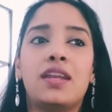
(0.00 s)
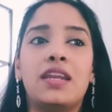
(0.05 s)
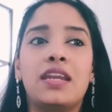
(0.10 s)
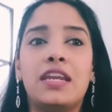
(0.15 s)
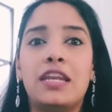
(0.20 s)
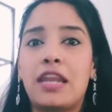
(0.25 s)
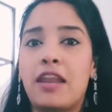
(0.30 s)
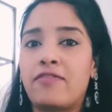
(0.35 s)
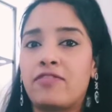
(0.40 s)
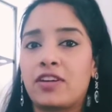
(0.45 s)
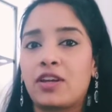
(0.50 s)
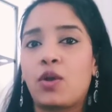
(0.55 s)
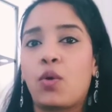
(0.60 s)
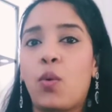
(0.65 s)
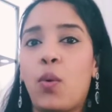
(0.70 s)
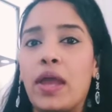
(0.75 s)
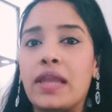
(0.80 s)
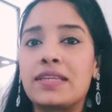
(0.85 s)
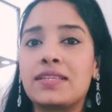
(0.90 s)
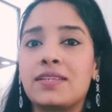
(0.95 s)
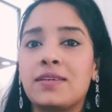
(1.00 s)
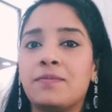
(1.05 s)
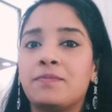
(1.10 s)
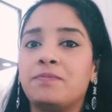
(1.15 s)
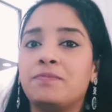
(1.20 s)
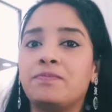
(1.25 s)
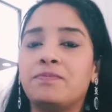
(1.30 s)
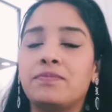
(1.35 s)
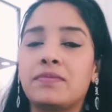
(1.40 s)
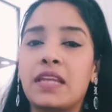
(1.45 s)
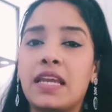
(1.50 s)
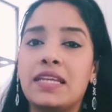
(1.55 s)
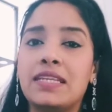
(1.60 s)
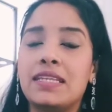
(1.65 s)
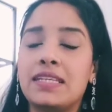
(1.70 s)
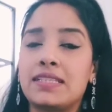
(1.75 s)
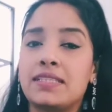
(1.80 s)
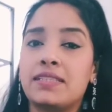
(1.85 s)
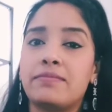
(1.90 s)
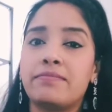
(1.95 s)
never quit. It
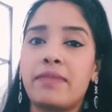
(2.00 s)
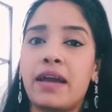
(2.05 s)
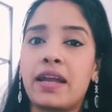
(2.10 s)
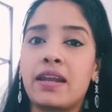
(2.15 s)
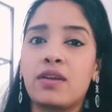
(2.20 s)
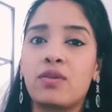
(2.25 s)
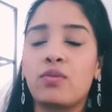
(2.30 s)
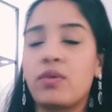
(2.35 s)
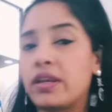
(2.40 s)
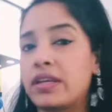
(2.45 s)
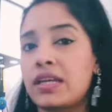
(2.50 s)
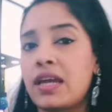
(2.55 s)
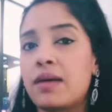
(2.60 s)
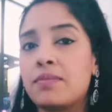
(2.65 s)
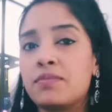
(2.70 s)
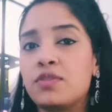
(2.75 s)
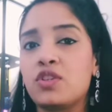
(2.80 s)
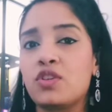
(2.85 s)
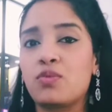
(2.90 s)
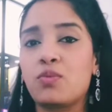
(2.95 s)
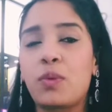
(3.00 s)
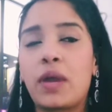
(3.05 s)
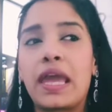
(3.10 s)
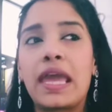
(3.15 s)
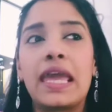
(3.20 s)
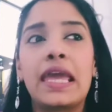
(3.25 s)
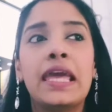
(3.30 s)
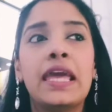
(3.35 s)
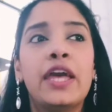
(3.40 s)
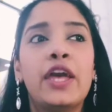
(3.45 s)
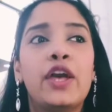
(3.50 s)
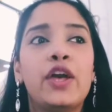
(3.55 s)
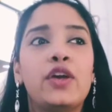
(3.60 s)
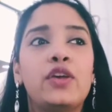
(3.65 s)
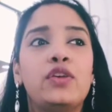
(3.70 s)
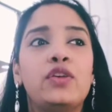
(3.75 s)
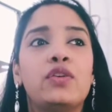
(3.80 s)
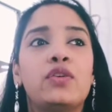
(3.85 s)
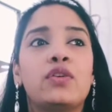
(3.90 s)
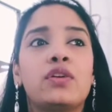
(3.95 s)
doesn't matter what comes your way,
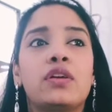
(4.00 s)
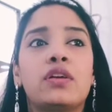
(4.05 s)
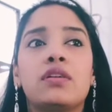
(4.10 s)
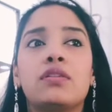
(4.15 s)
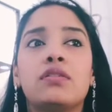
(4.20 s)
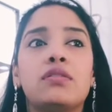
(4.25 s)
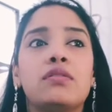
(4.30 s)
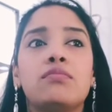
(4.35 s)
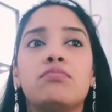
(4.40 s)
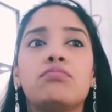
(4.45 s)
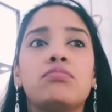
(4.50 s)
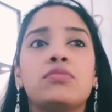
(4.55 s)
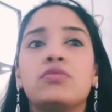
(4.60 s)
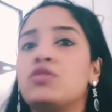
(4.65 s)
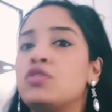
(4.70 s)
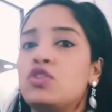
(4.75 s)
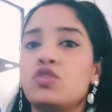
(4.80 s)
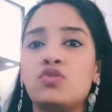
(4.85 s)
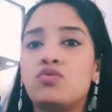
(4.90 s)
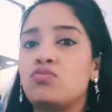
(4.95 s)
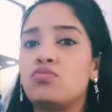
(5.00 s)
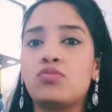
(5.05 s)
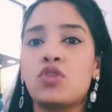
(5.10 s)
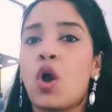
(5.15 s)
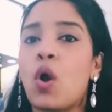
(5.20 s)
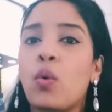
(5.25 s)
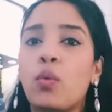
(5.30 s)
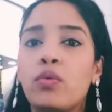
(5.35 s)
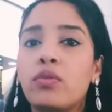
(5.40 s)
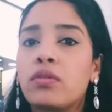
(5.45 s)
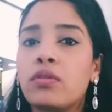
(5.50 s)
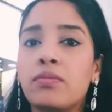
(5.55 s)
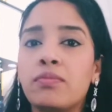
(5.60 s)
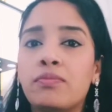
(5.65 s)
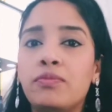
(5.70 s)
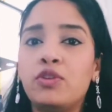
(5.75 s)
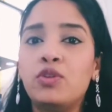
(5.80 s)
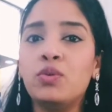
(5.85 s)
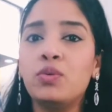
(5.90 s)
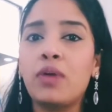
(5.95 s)
just don't.
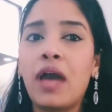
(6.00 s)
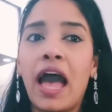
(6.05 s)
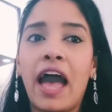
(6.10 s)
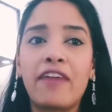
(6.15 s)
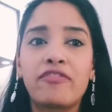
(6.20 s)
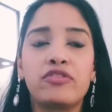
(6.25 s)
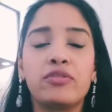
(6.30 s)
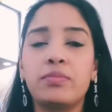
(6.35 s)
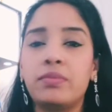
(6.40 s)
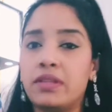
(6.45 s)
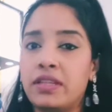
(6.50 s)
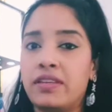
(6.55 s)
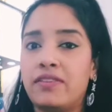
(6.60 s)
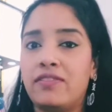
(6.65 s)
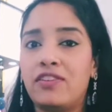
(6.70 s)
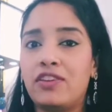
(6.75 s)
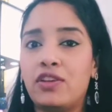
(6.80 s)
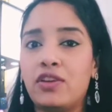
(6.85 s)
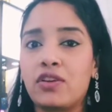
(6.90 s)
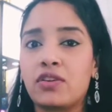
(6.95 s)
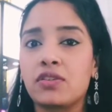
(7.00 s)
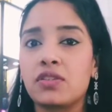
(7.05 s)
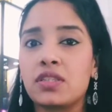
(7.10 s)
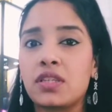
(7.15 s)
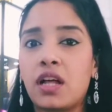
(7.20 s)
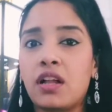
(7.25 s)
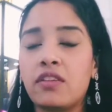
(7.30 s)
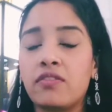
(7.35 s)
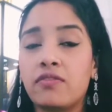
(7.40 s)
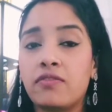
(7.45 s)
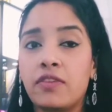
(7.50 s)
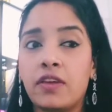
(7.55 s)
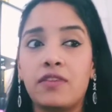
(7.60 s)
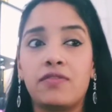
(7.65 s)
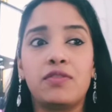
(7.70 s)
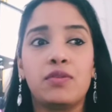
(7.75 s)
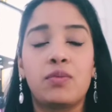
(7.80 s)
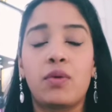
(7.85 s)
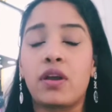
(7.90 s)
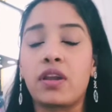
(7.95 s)
You have to believe in yourself
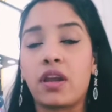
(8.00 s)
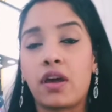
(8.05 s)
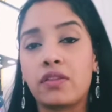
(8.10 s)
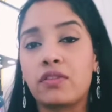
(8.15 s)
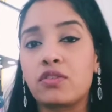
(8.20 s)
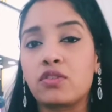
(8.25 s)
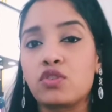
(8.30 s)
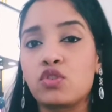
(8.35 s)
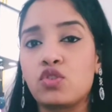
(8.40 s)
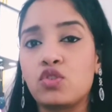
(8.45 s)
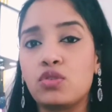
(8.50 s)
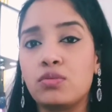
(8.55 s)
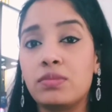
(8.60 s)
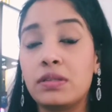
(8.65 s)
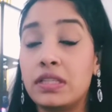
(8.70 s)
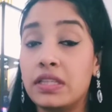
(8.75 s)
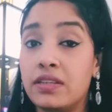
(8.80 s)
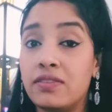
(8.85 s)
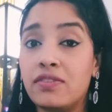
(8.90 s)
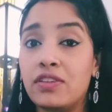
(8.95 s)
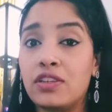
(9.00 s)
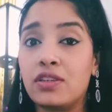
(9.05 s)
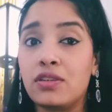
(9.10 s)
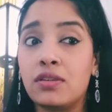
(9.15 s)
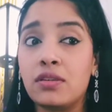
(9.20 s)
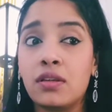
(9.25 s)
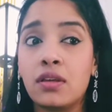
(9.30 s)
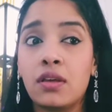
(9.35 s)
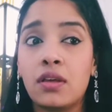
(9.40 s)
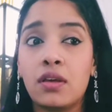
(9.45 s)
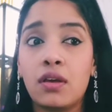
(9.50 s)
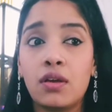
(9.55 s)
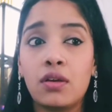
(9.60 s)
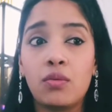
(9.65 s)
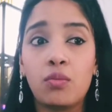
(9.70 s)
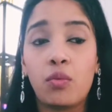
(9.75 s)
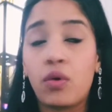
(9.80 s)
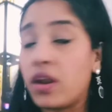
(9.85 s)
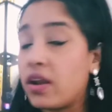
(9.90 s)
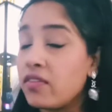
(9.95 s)
if you want others to believe in
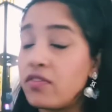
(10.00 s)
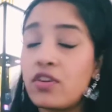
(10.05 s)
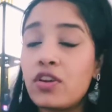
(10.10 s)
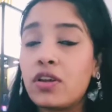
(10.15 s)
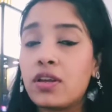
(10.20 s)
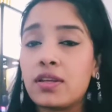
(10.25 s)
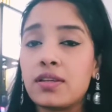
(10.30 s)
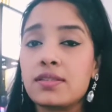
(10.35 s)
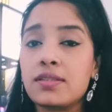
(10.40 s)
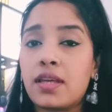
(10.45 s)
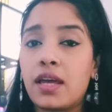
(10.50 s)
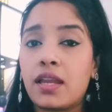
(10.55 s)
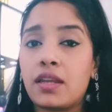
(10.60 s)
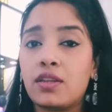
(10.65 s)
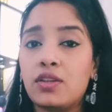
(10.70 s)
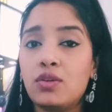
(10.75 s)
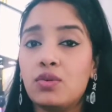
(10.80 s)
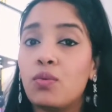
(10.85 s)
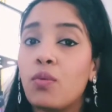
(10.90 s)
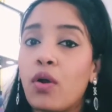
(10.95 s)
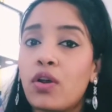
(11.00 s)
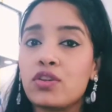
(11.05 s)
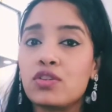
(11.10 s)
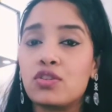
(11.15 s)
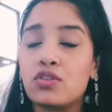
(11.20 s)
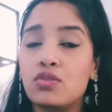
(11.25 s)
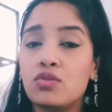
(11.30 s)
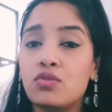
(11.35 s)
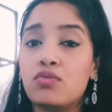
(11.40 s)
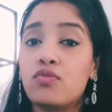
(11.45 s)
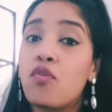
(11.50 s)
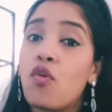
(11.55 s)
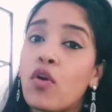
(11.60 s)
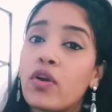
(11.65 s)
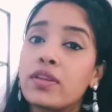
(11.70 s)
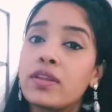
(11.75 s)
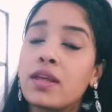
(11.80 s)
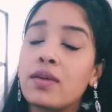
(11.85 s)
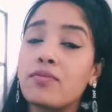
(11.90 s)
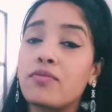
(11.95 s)
whatever it is that you want to do
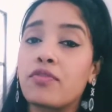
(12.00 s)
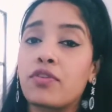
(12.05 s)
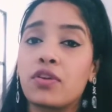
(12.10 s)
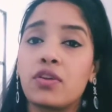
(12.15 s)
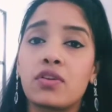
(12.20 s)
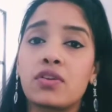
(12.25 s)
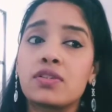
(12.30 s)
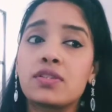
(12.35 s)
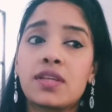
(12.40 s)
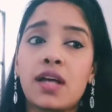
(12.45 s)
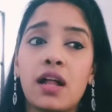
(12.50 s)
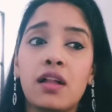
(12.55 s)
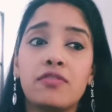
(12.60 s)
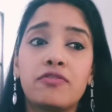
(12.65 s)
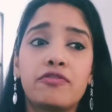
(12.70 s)
for them, for yourself,